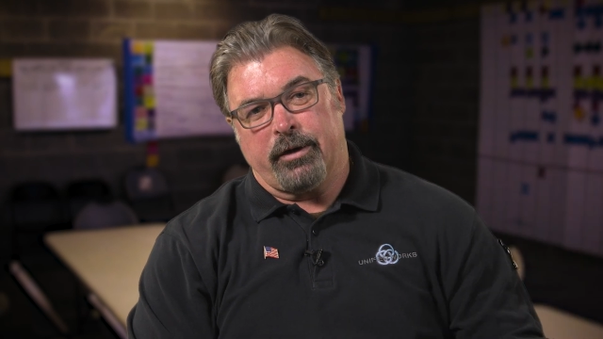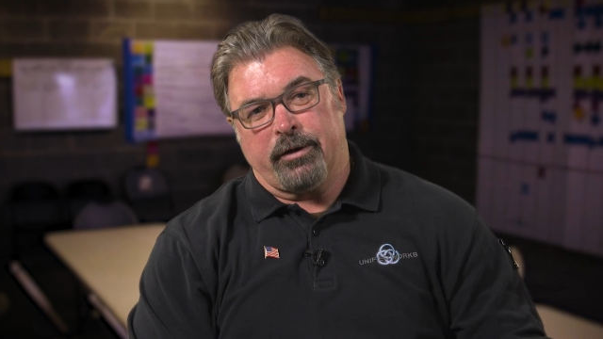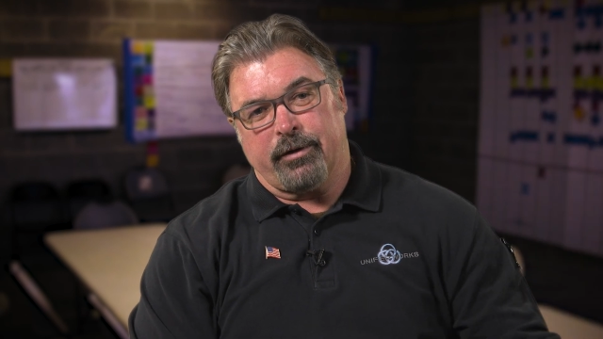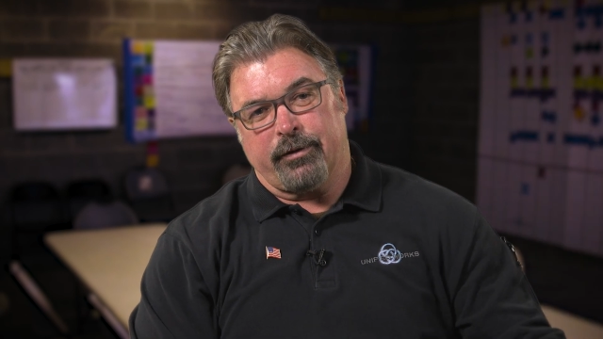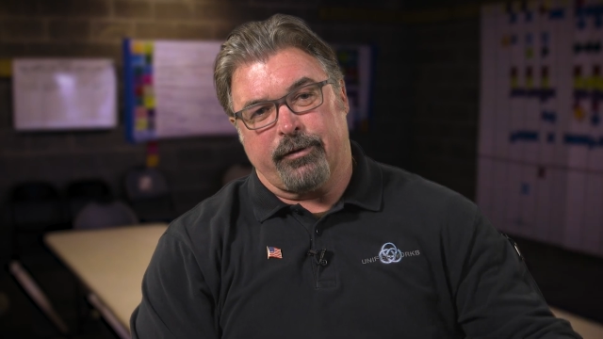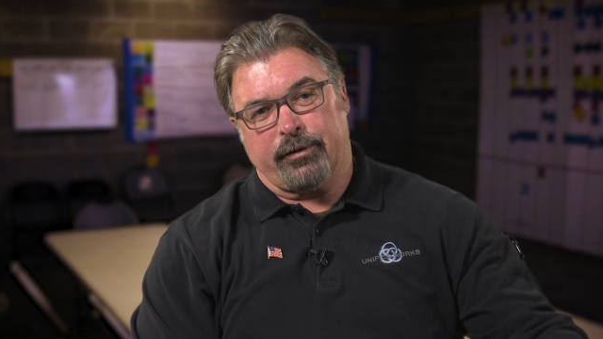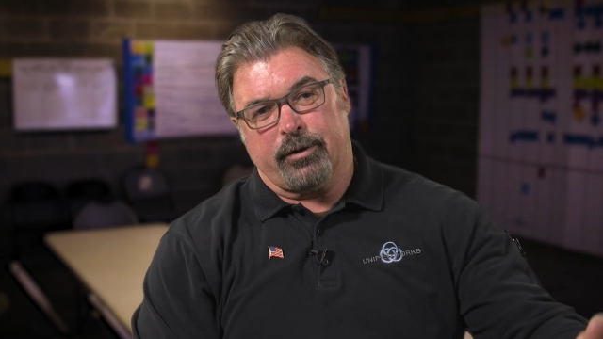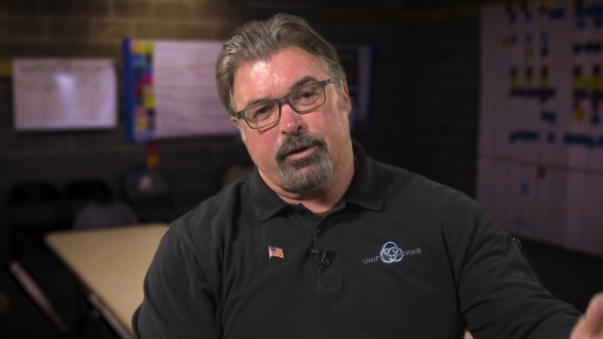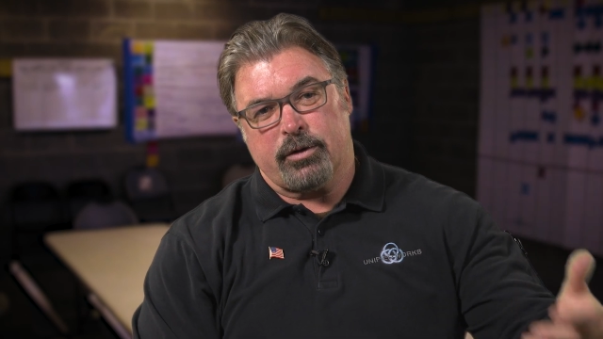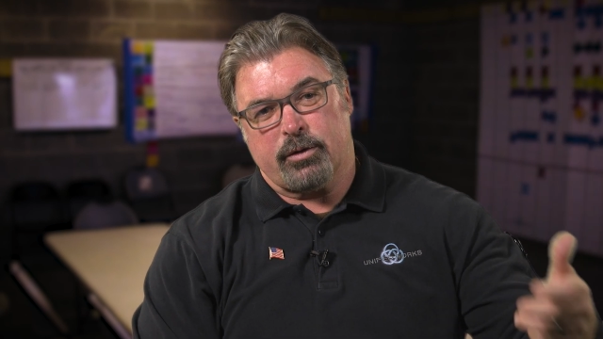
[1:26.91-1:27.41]

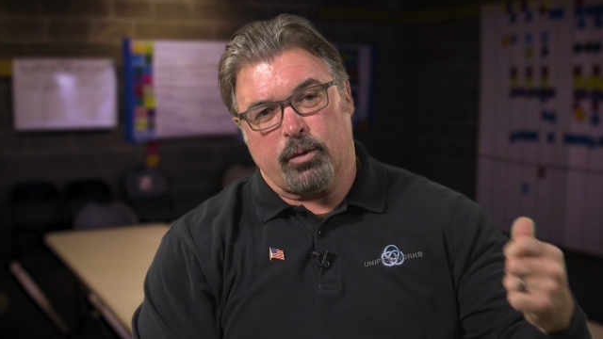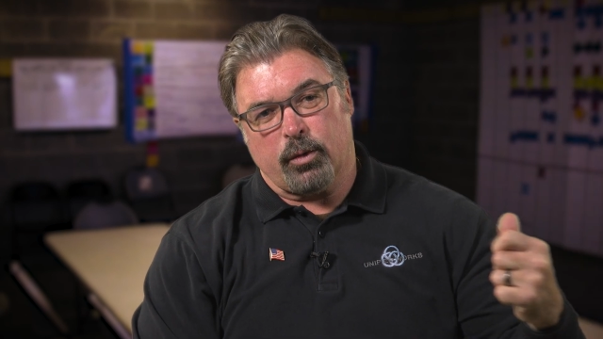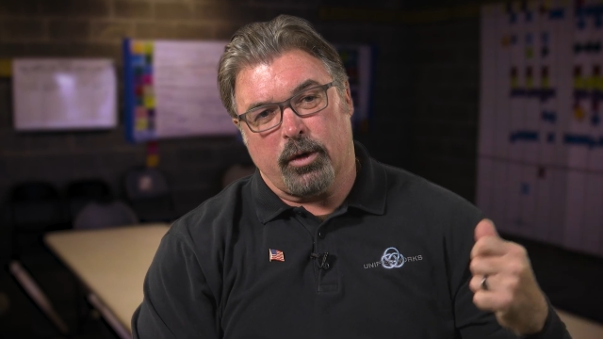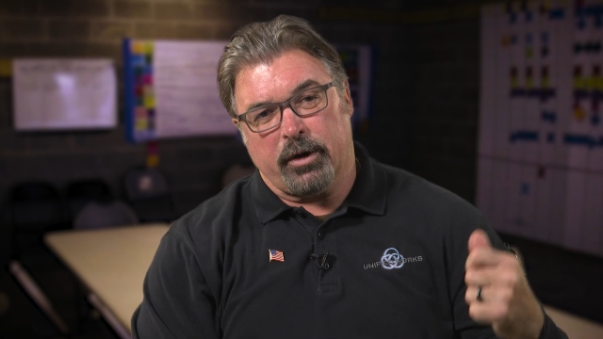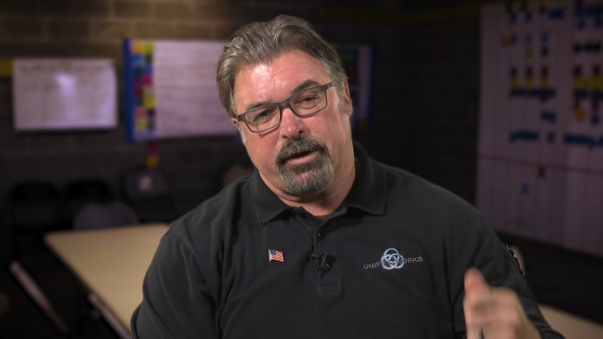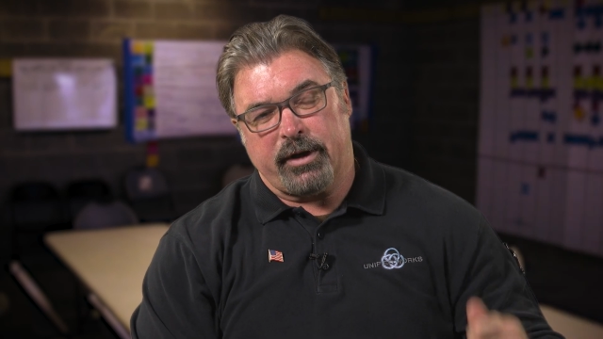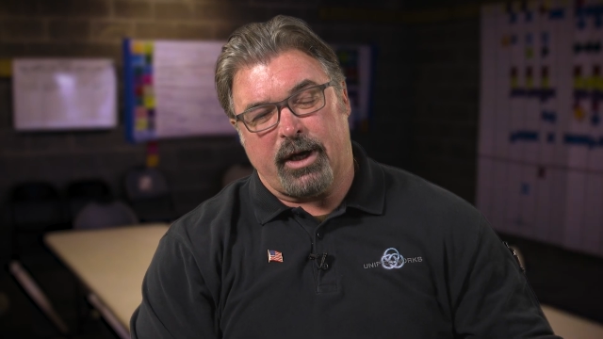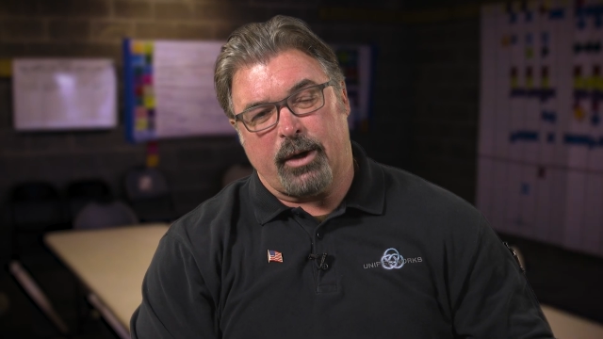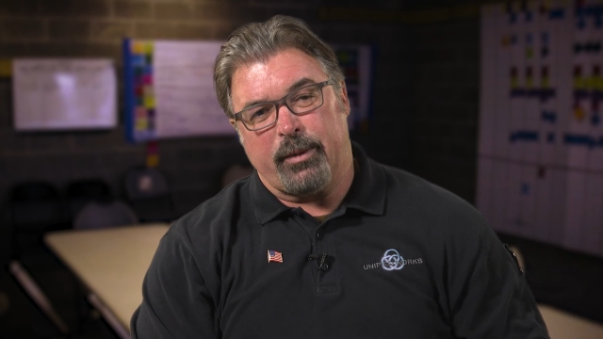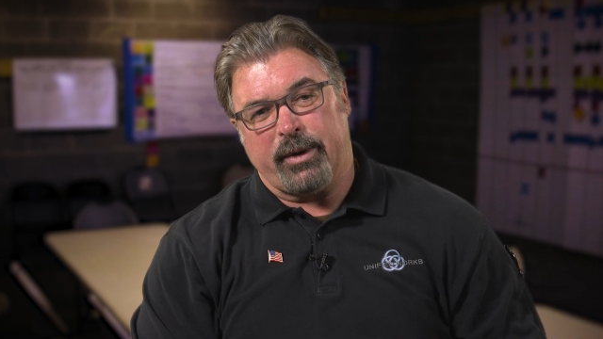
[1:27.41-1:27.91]
the first
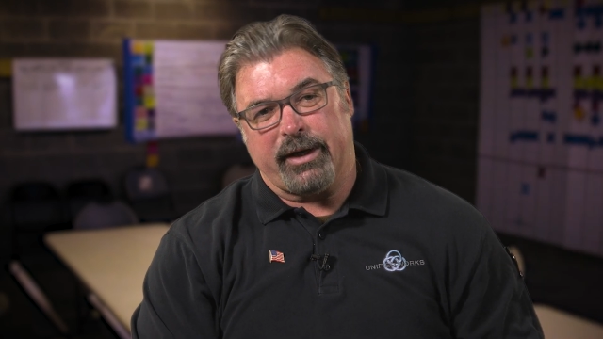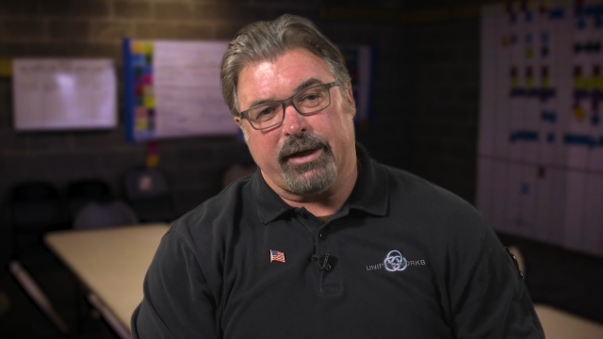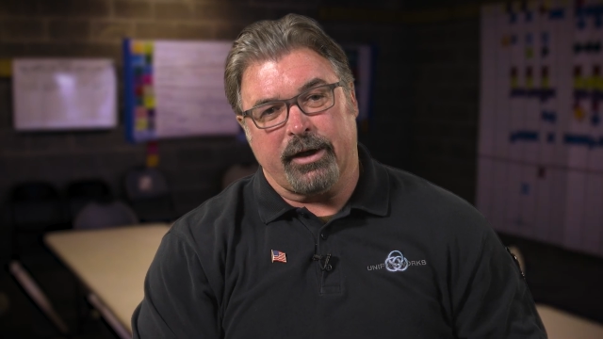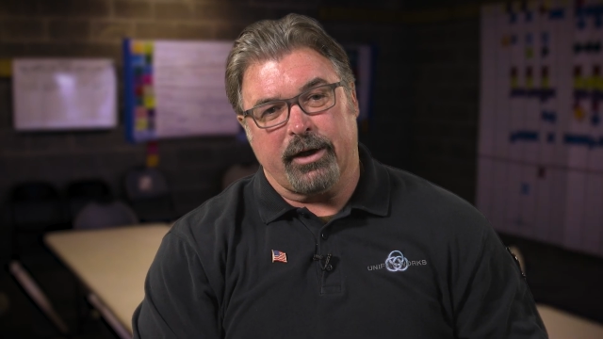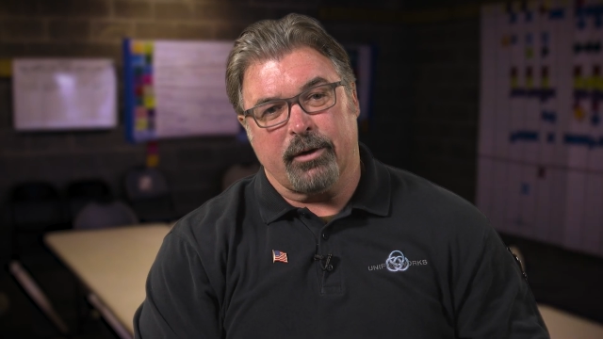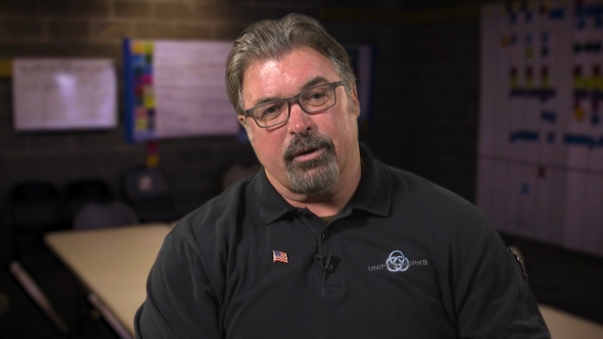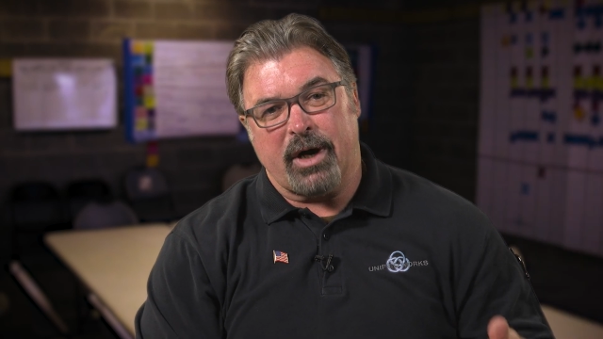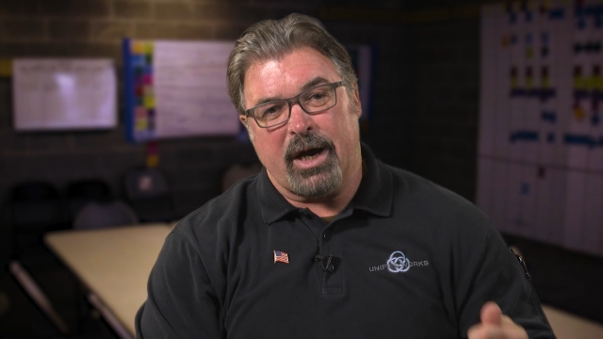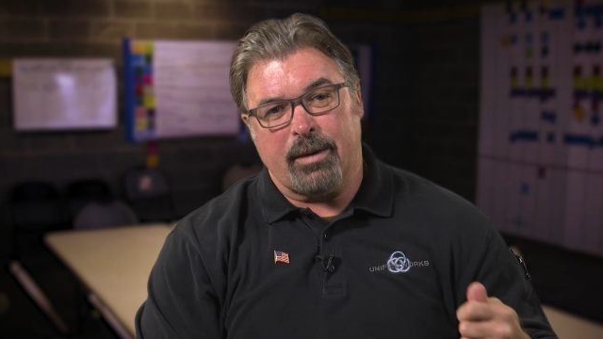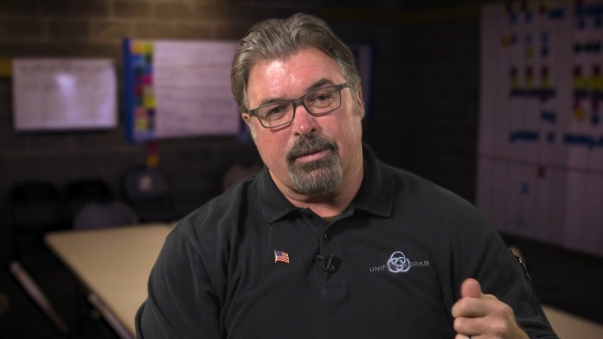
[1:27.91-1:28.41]
work that we
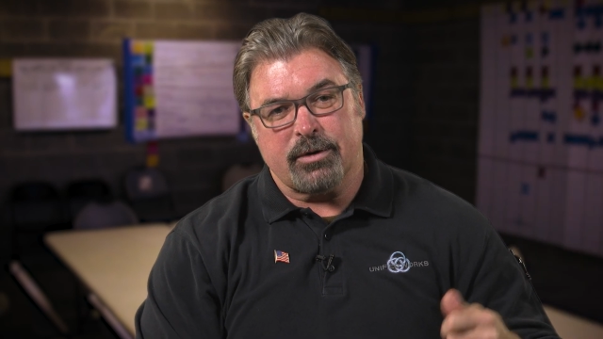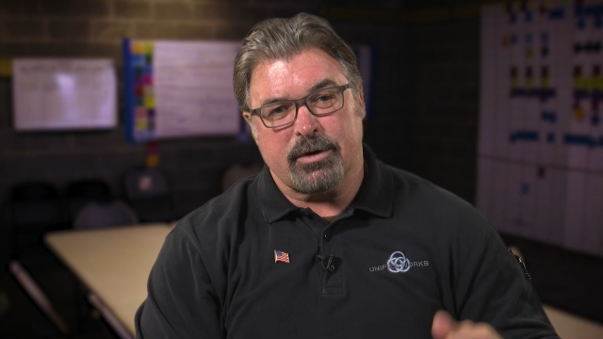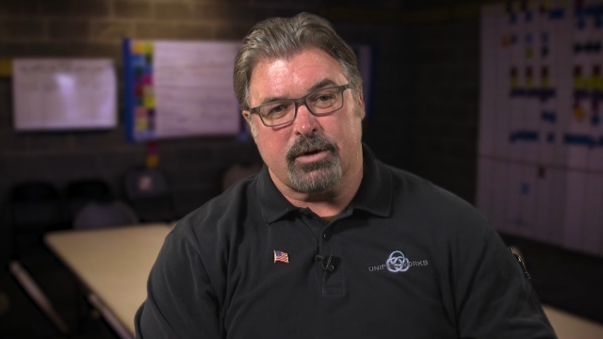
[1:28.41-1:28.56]
can grab